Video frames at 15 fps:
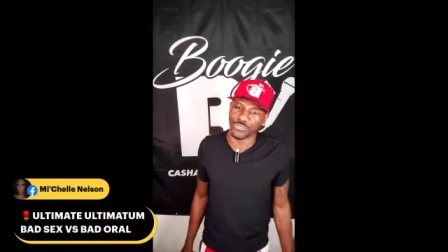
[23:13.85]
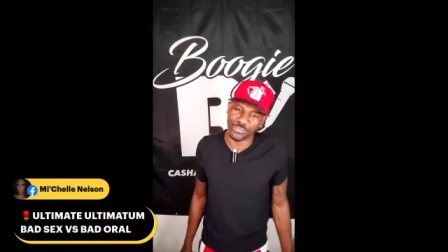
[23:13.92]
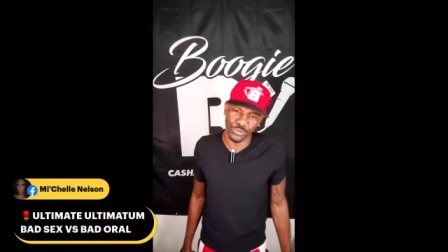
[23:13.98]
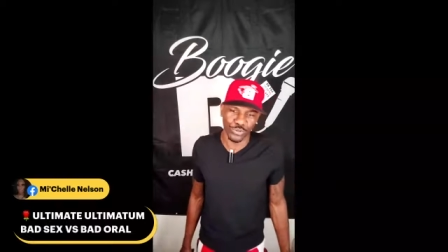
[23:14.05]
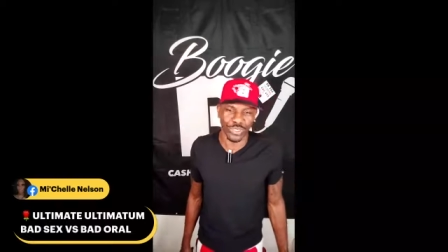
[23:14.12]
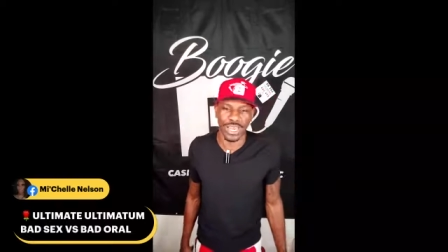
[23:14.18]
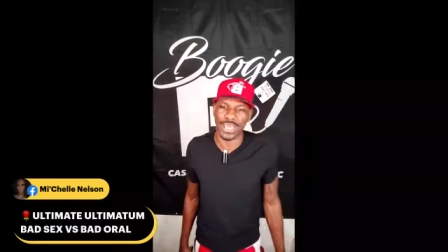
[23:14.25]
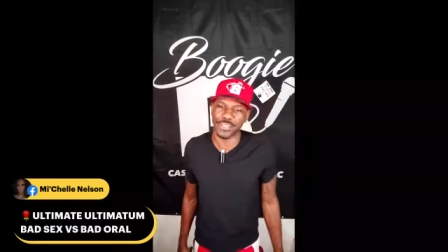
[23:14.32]
If
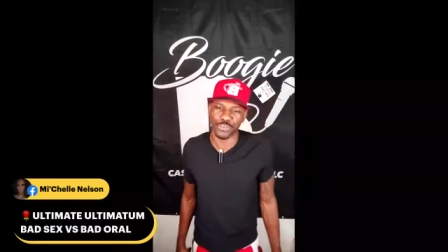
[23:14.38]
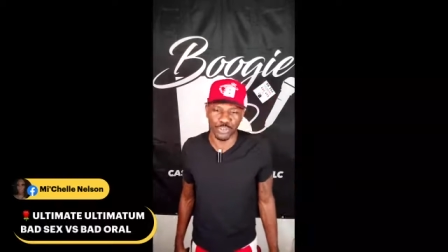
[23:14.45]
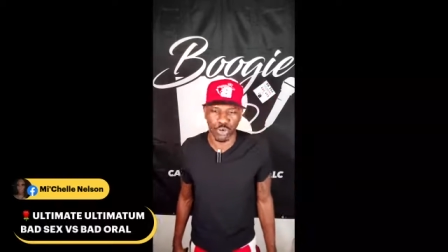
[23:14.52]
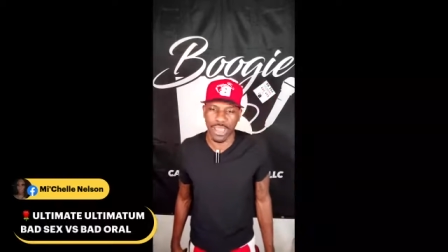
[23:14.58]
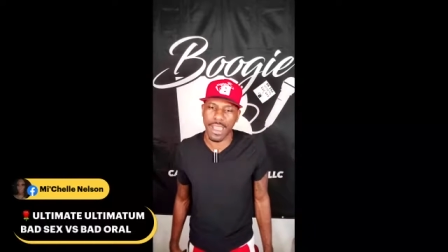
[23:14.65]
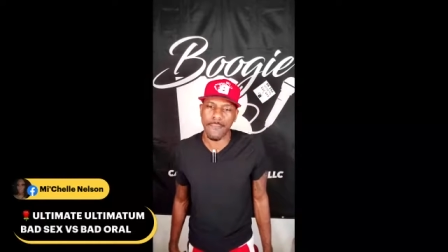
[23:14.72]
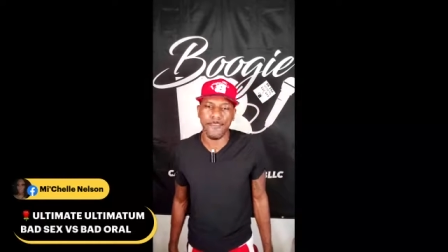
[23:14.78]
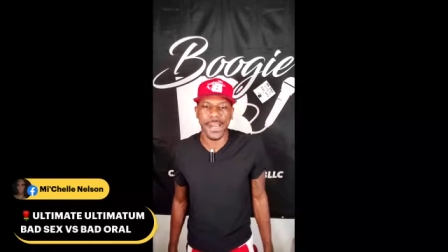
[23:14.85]
you got a
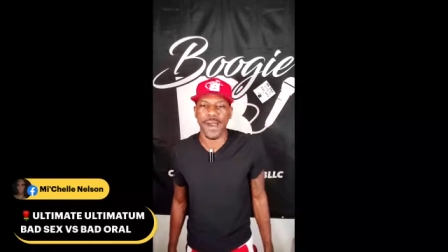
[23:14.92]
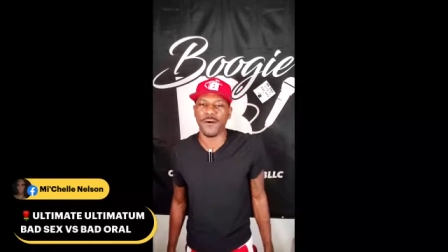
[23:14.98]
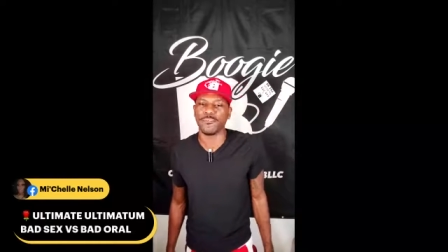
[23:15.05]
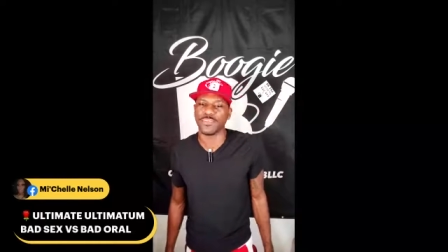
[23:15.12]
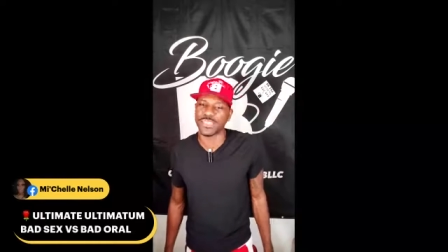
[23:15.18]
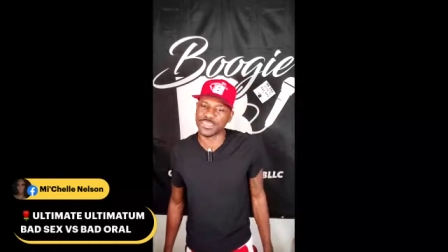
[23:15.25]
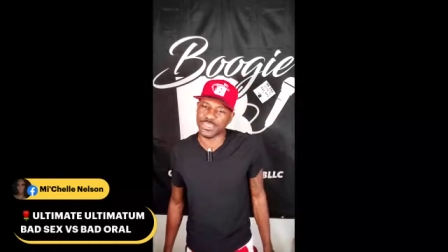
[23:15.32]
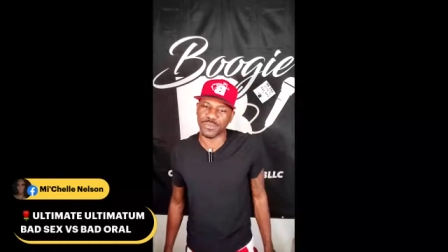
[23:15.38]
dry
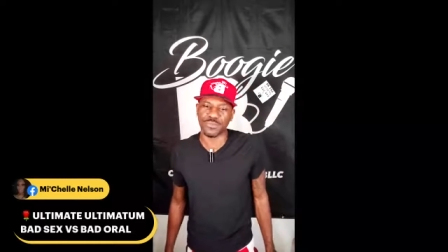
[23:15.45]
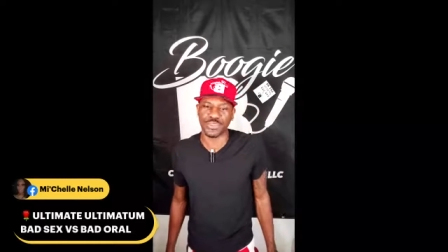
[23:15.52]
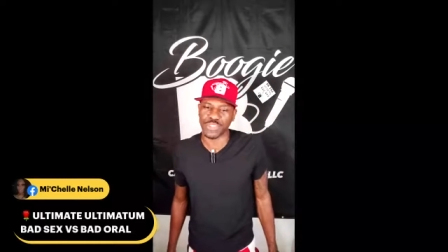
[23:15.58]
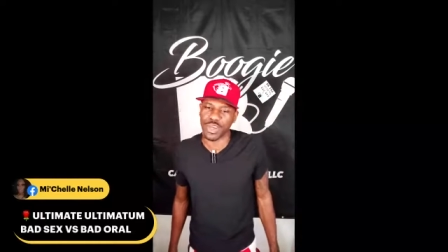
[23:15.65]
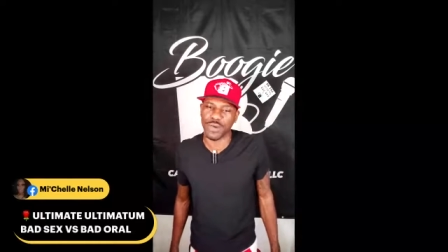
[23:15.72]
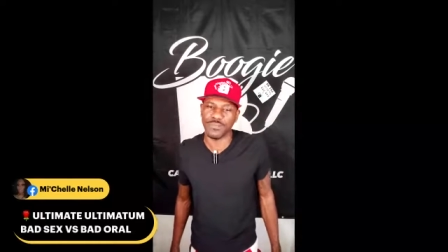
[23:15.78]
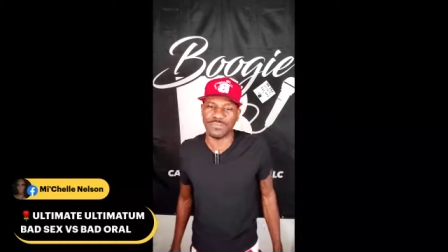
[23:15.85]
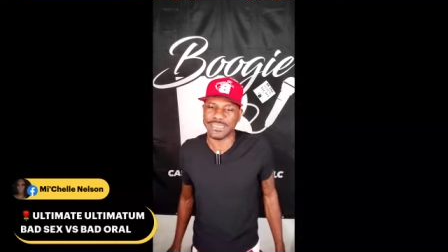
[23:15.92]
mouth and some
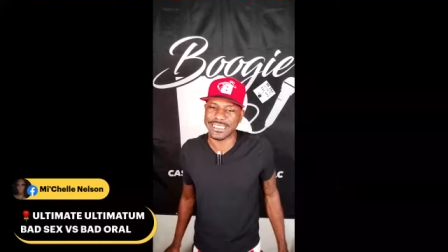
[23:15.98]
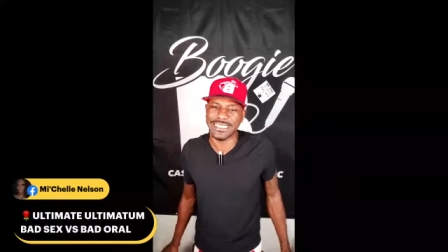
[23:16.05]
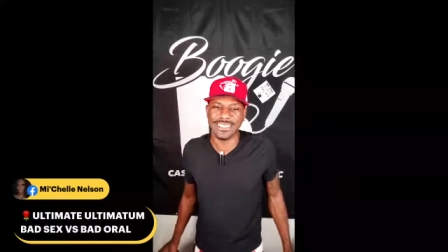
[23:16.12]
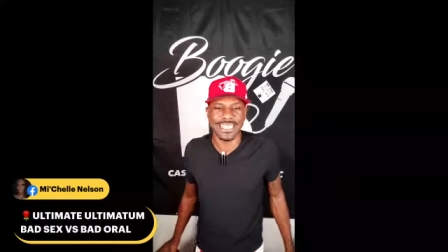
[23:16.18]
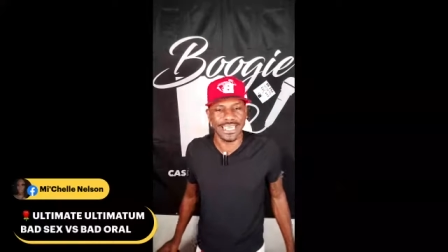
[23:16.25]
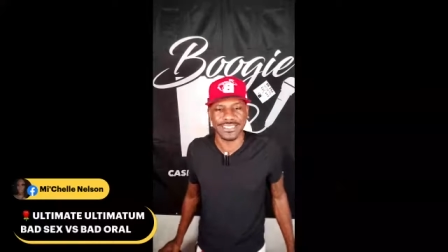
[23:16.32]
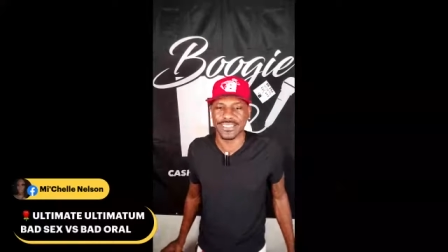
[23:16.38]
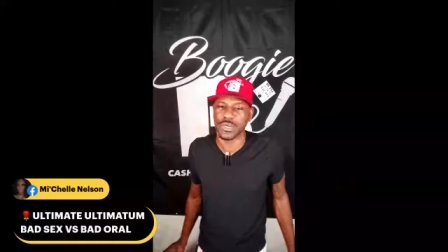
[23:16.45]
sharp teeth,
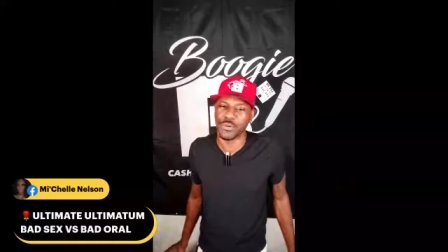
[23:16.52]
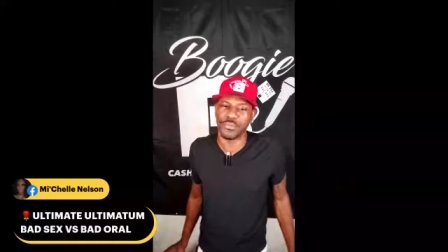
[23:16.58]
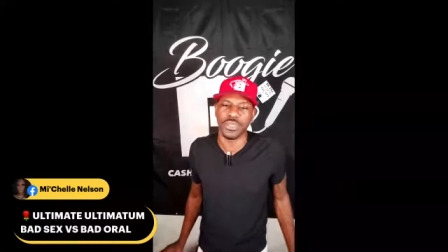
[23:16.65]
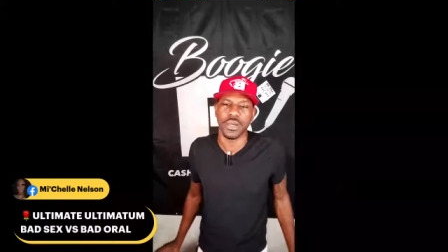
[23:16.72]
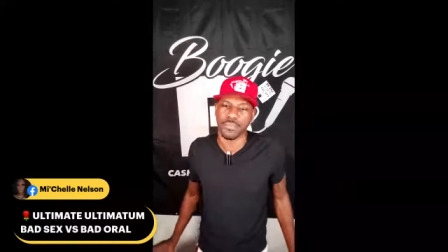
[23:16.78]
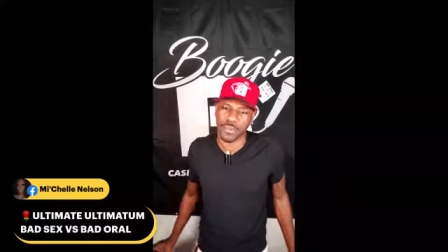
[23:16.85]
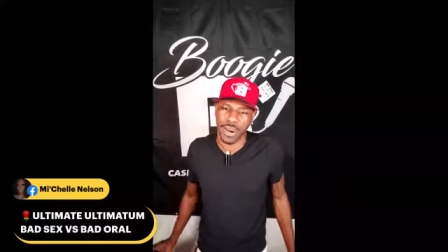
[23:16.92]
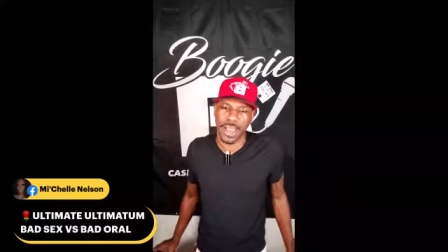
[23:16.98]
that's going to be
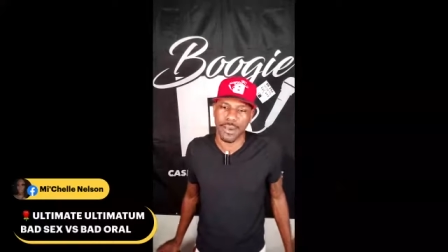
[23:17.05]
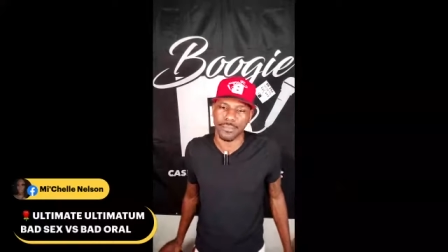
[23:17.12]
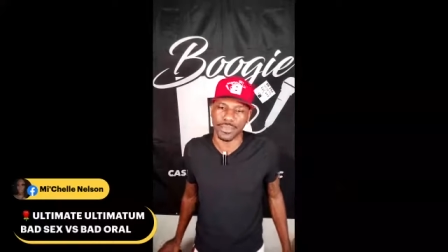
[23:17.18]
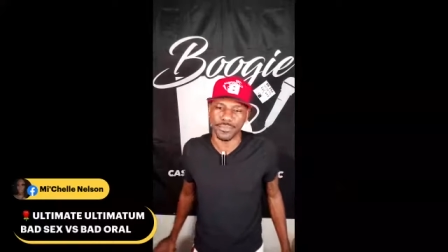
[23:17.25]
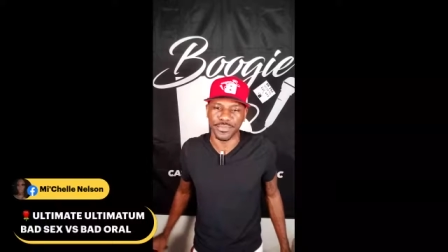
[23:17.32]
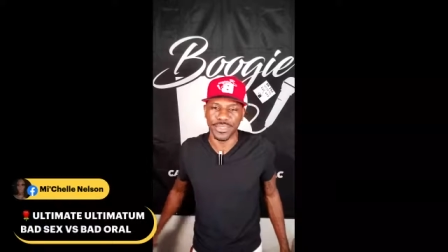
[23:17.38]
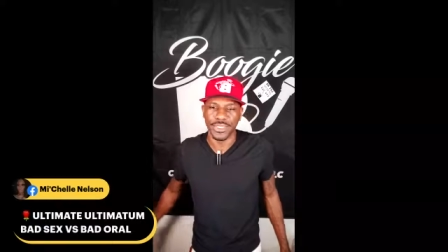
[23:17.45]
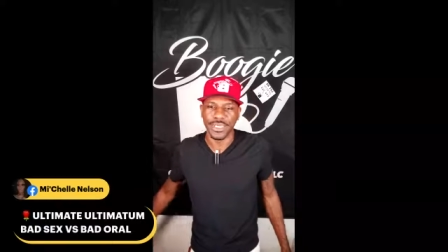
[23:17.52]
a problem.